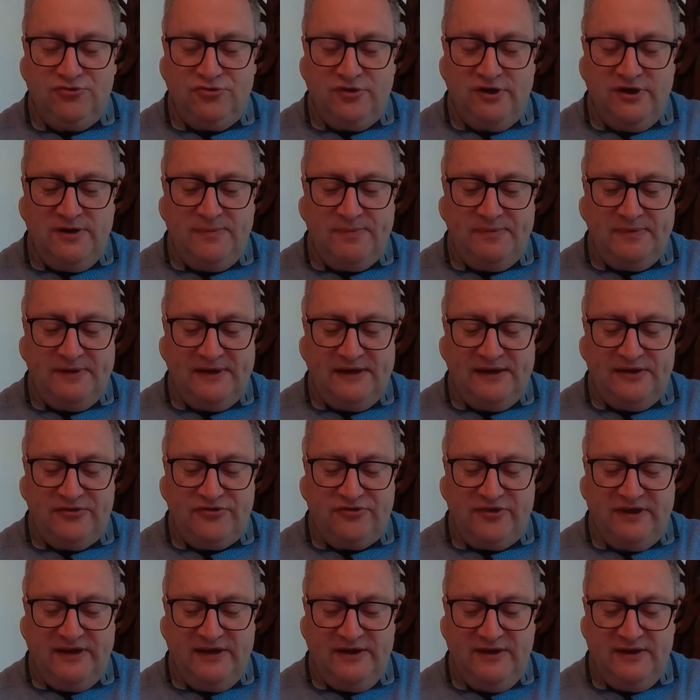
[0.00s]
tripe
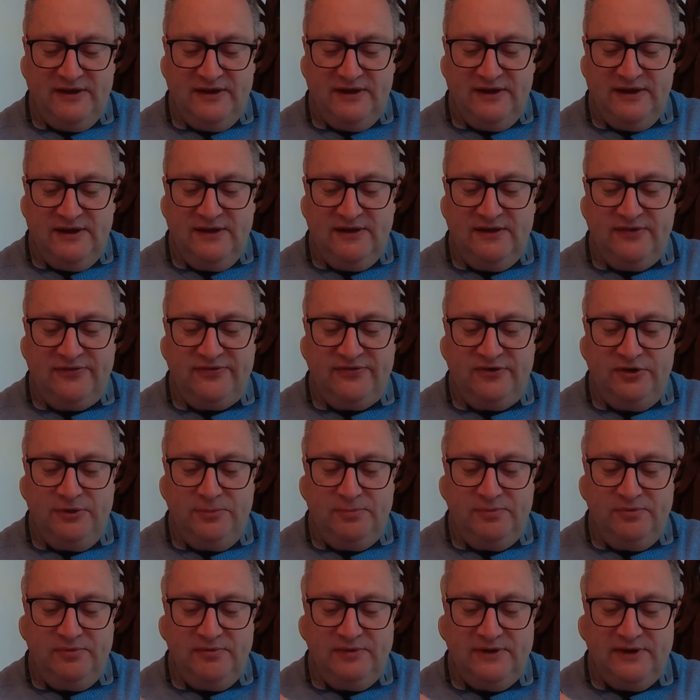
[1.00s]
actually in the
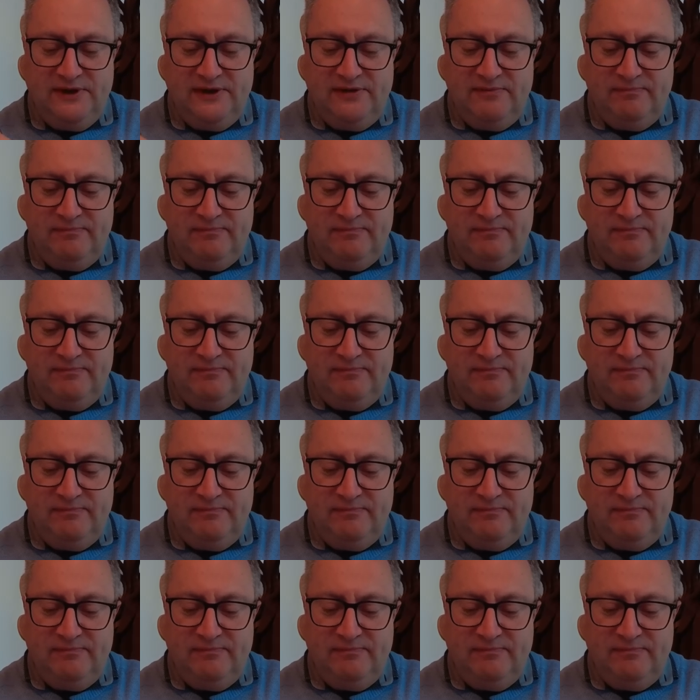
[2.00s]
soup,